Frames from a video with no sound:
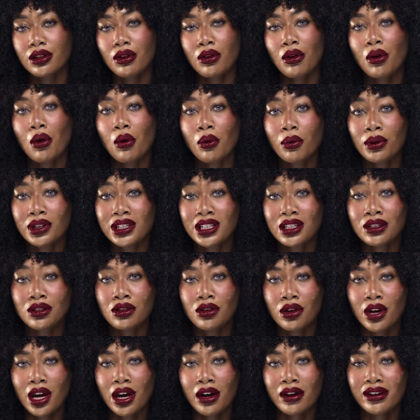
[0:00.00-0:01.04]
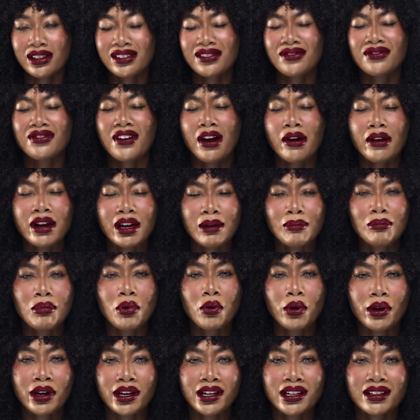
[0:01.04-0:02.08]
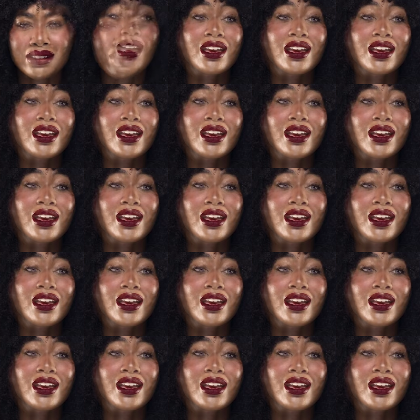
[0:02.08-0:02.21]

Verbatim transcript: that are already in your hair. It's very important